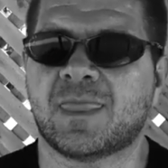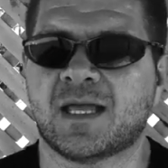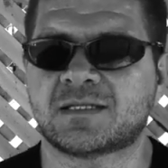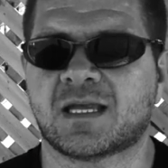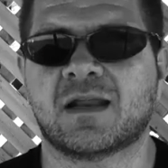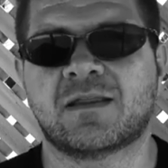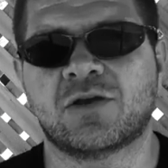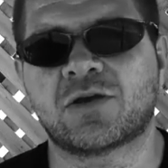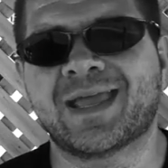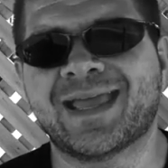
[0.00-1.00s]
that's kind
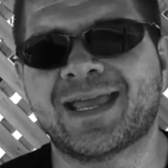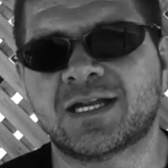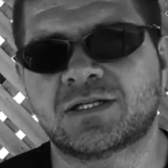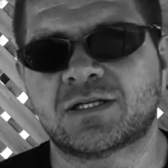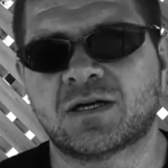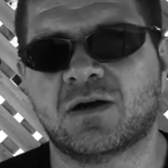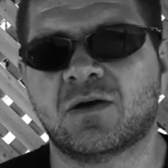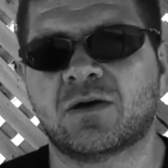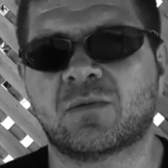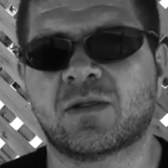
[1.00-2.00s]
of your gauge
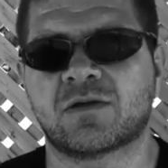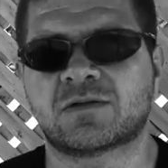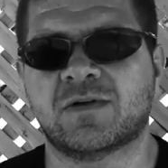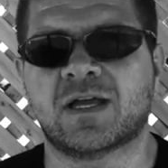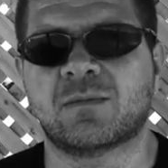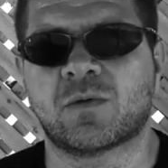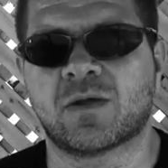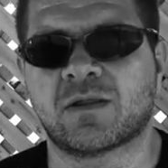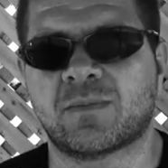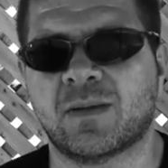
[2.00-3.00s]
on whether it's valuable to
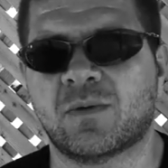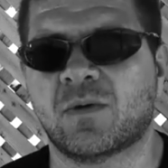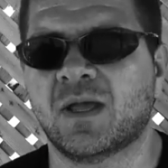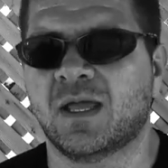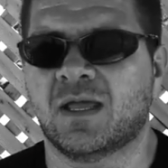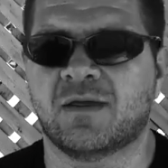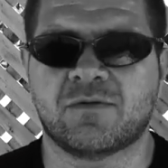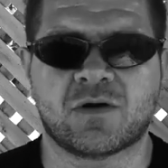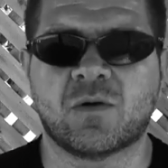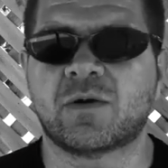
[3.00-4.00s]
other people. If
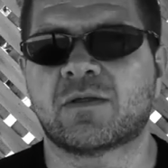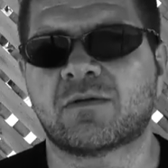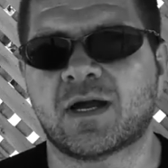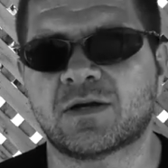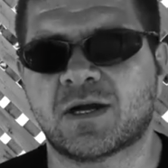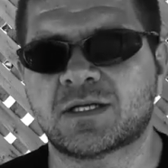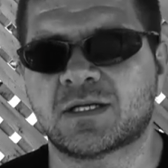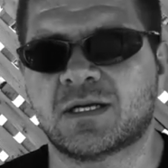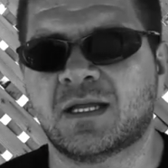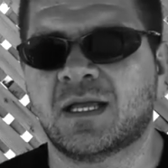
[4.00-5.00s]
you're going in the right
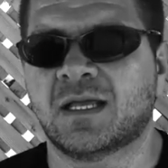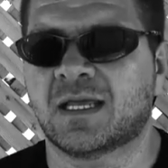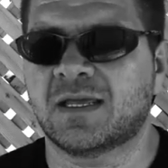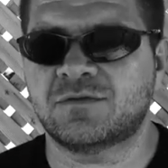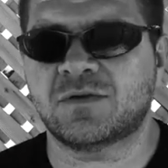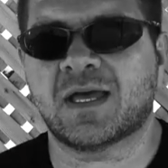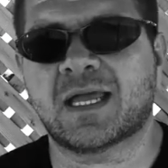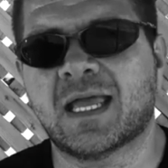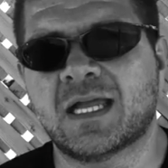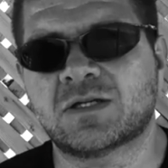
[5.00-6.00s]
direction, it gives you
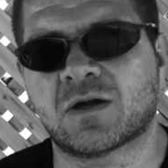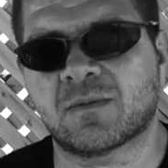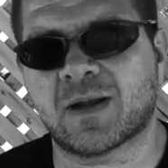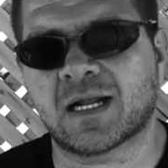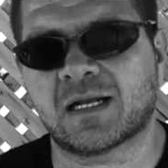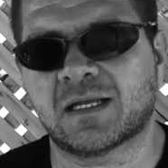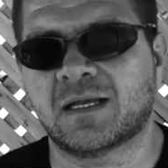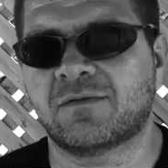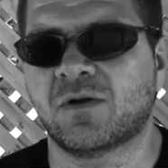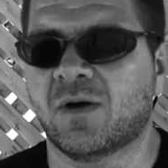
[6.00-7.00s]
that gauge automatically.
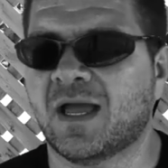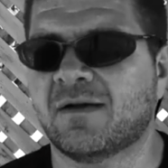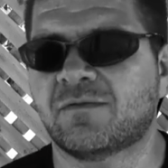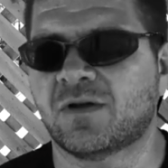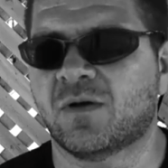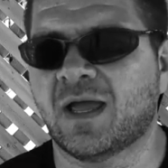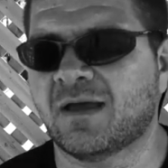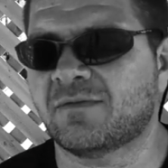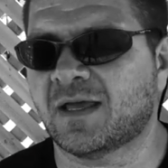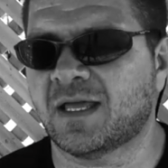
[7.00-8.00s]
If you don't
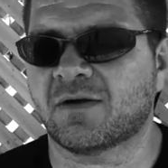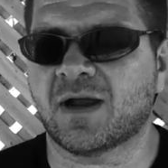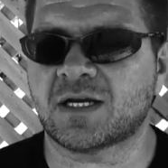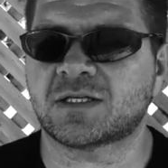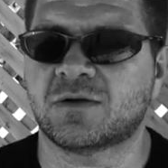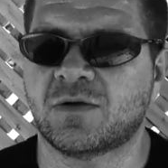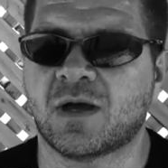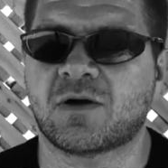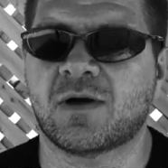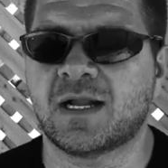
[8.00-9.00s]
have that interaction, you're
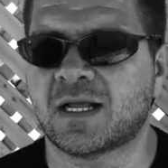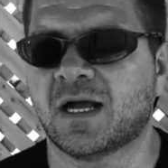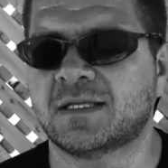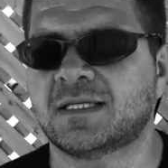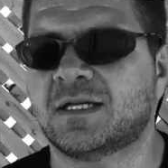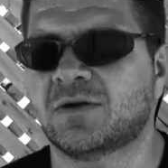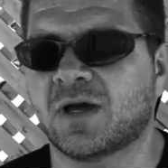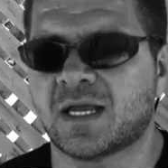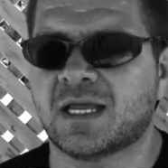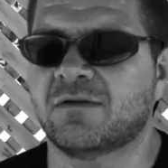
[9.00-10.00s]
not creating content, and you're
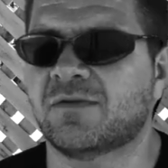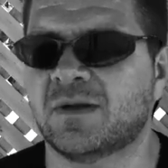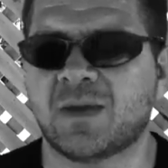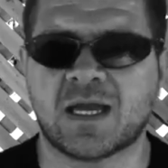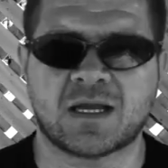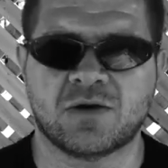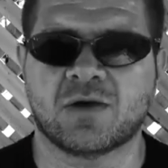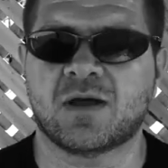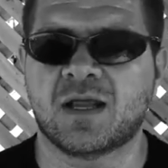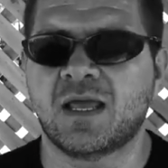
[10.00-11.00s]
not getting feedback,
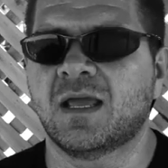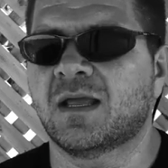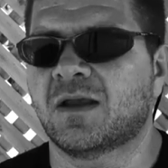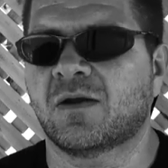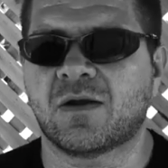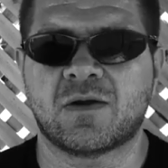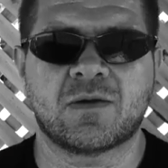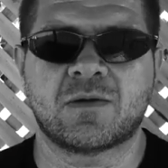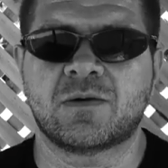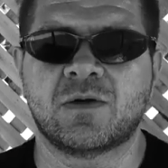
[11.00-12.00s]
and you're
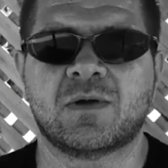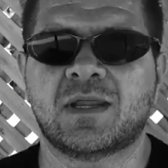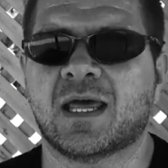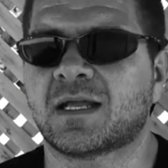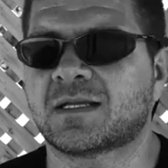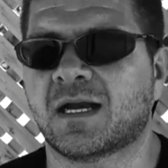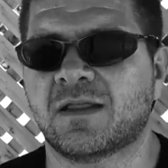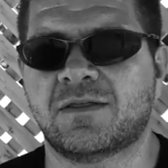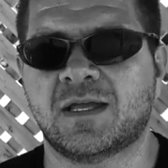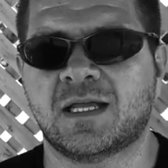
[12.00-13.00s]
doing that kind
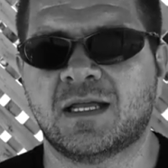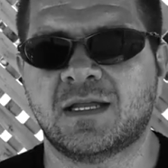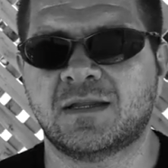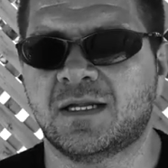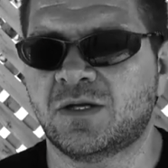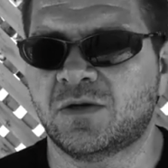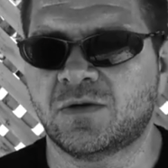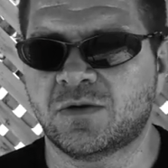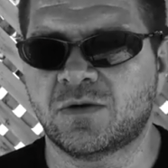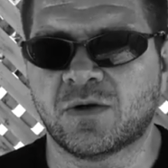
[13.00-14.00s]
of thing, then
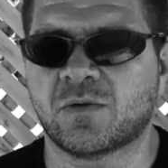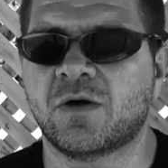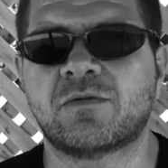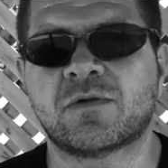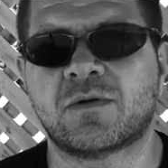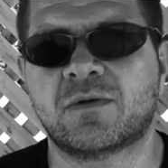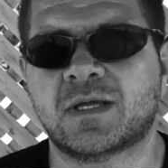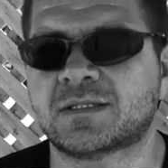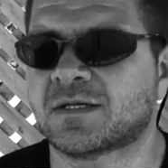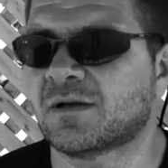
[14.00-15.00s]
you don't know if you're
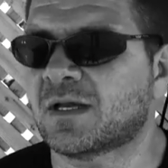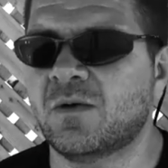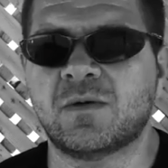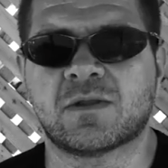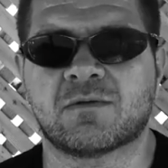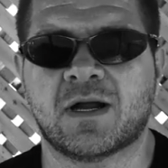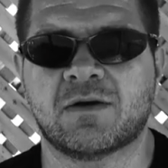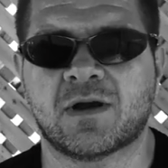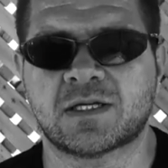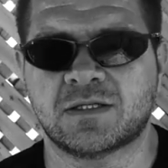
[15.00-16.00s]
necessarily going in the right
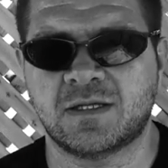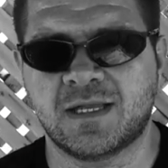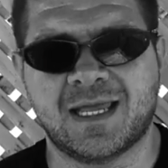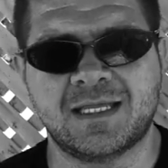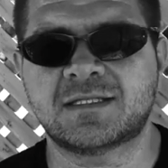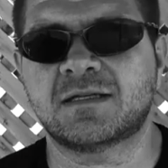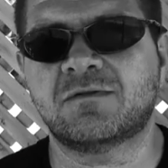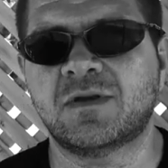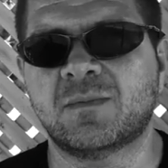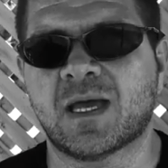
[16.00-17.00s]
direction. You need that
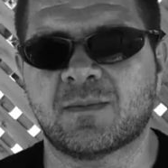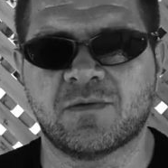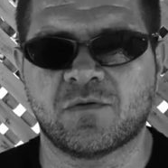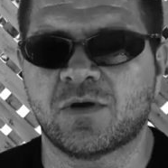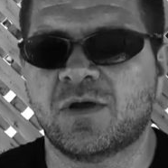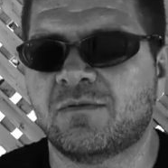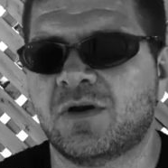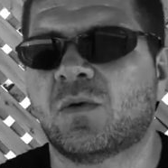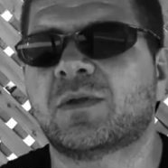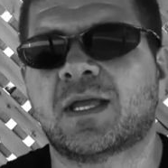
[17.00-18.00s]
instant feedback before you
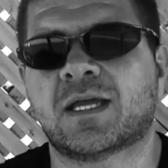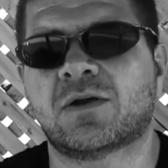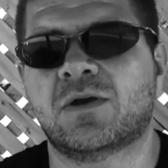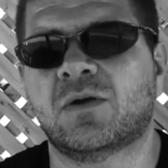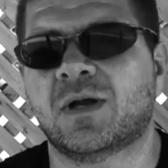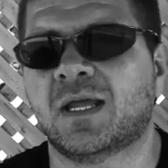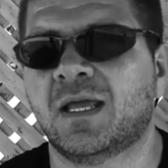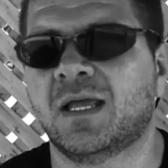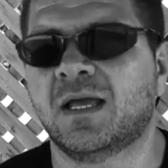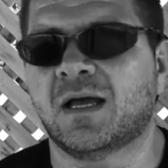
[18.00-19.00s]
even know what the heck you're doing.
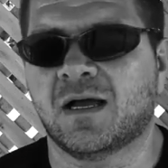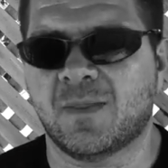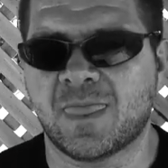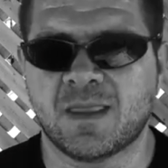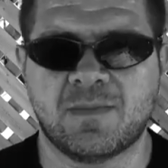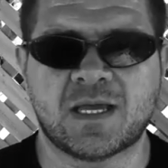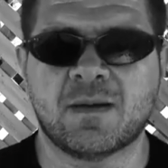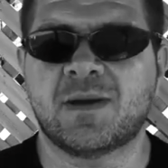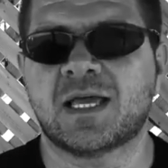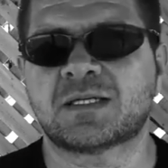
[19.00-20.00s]

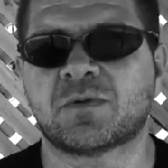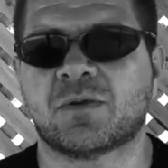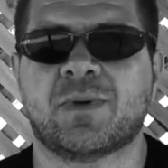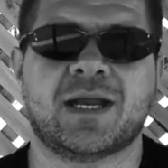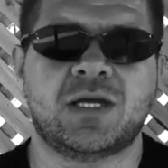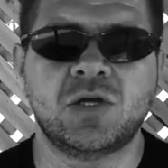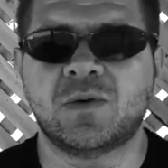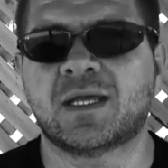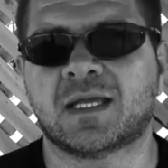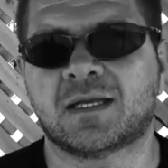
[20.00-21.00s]
Become an expert by
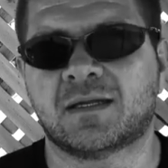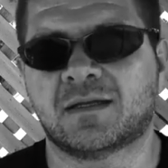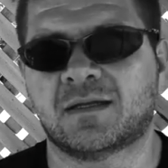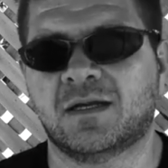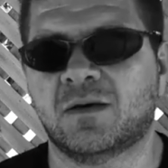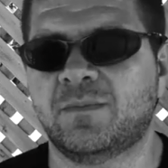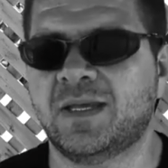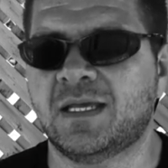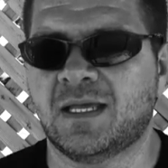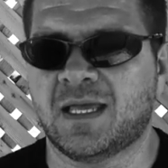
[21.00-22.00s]
doing it.
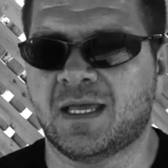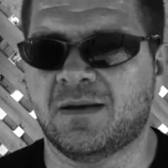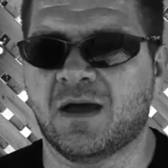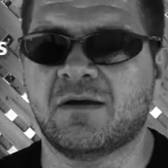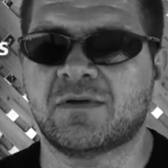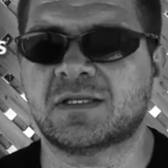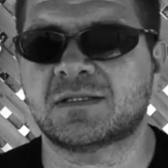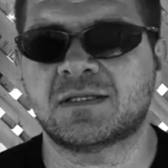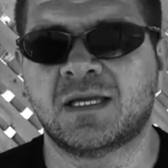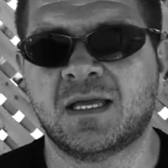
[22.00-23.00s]
Be a
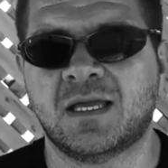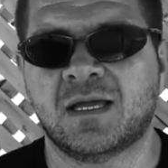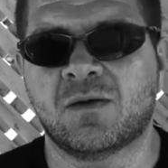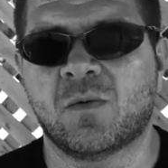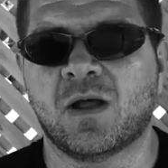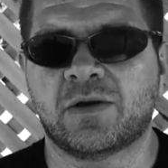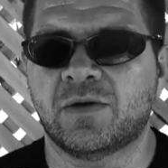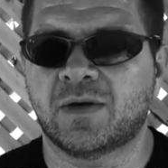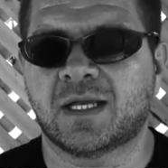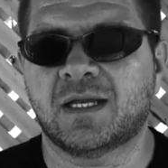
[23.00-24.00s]
novice while
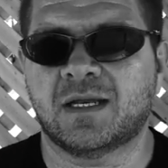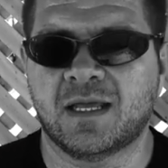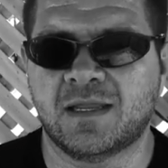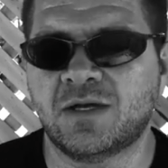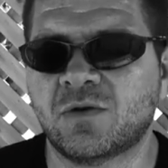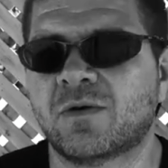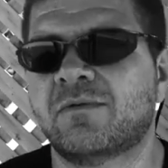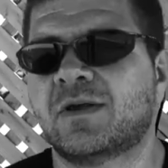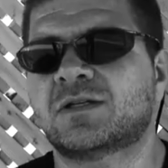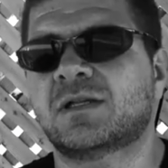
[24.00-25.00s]
doing it, and then you'll
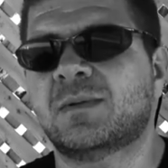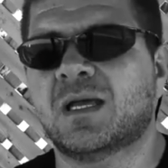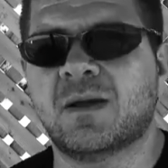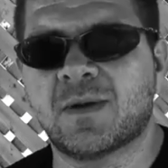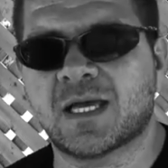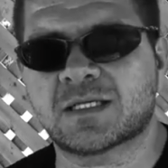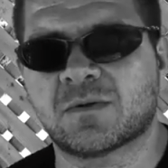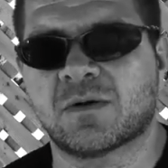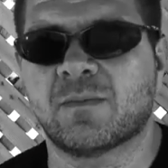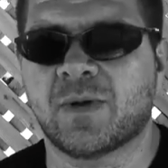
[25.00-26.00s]
eventually become an
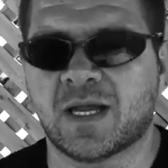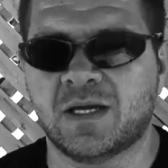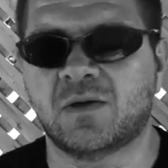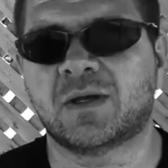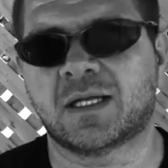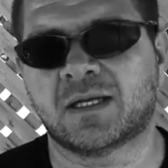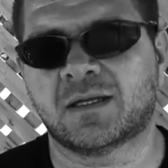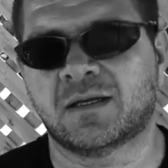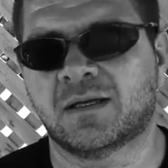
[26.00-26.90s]
expert by doing it.